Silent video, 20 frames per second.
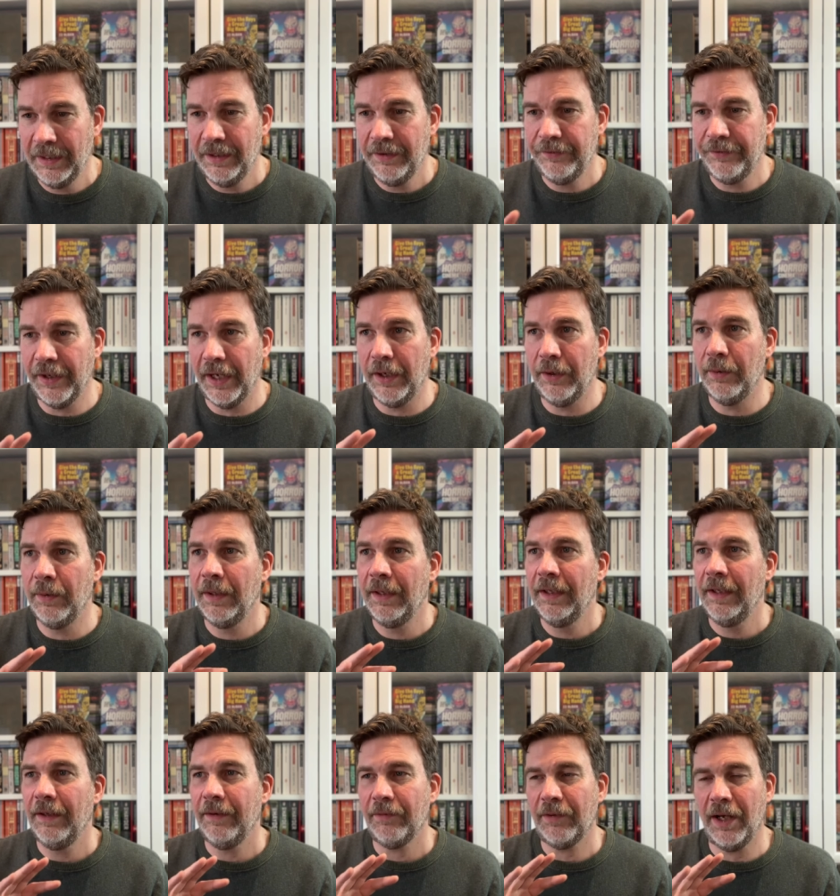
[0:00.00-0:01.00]
So
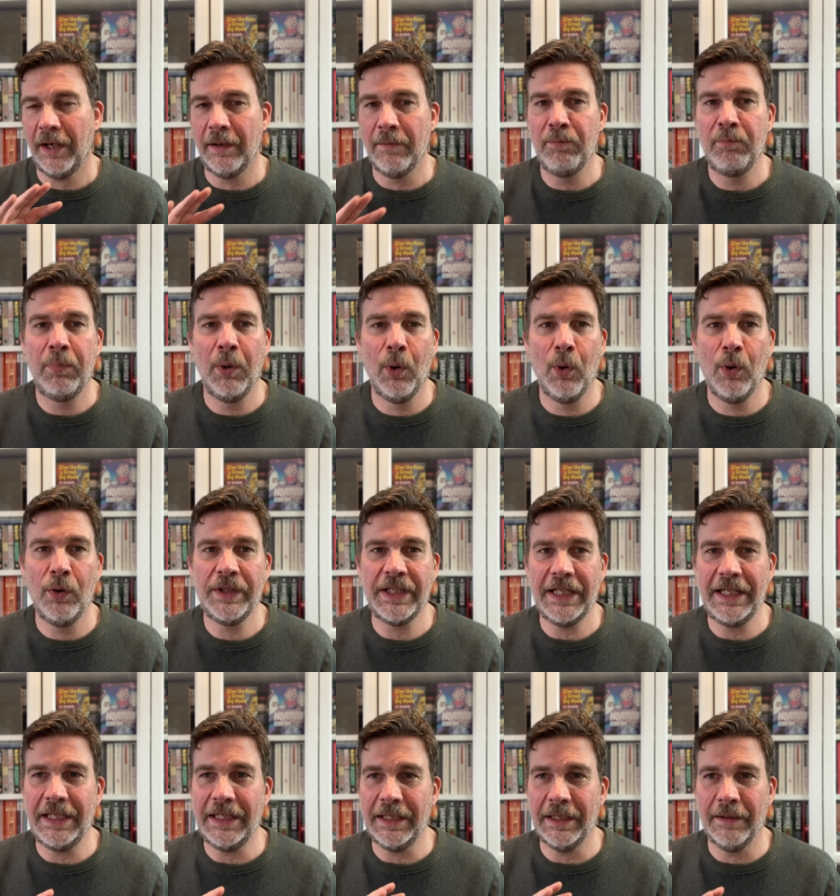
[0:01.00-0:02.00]
kind of
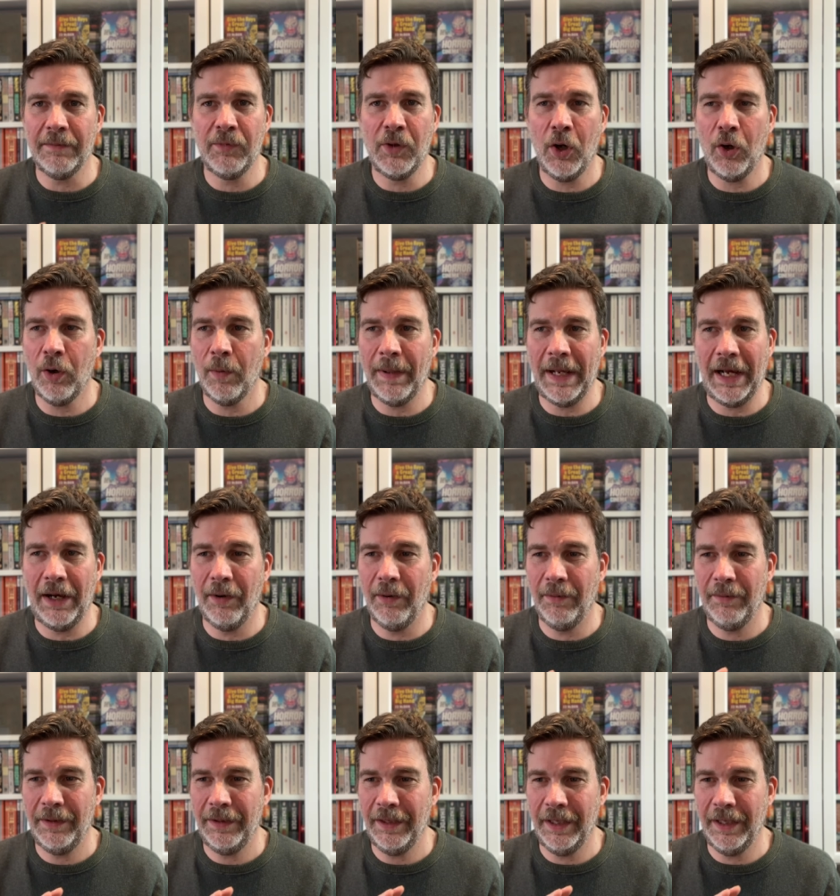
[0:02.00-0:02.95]
bawdy, knockabout,